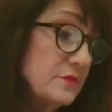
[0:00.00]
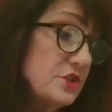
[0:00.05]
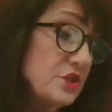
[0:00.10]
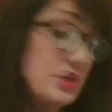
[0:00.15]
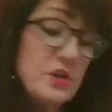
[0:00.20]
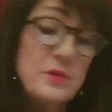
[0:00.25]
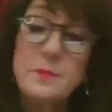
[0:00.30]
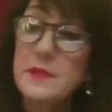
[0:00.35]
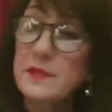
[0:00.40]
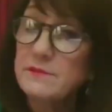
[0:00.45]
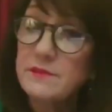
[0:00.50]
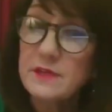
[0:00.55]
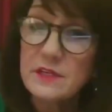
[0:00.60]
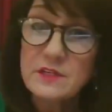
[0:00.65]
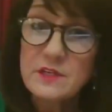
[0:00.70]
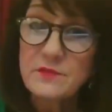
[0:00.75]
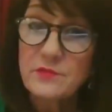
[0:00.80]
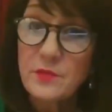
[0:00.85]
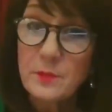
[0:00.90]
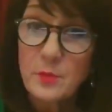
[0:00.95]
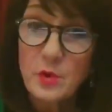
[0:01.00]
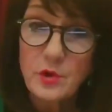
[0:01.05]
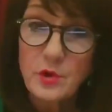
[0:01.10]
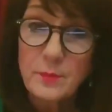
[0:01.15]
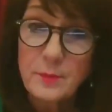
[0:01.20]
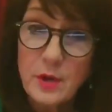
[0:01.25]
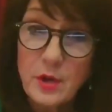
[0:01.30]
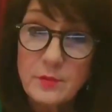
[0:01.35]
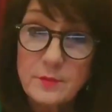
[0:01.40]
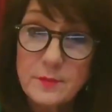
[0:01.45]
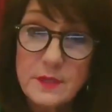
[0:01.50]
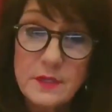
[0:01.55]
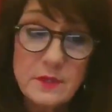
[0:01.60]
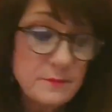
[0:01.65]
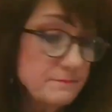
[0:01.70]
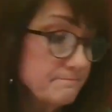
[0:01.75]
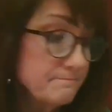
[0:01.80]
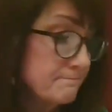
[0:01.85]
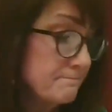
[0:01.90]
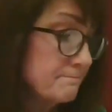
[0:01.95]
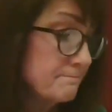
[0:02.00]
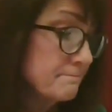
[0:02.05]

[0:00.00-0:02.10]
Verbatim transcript: She could be evicted from her apartment.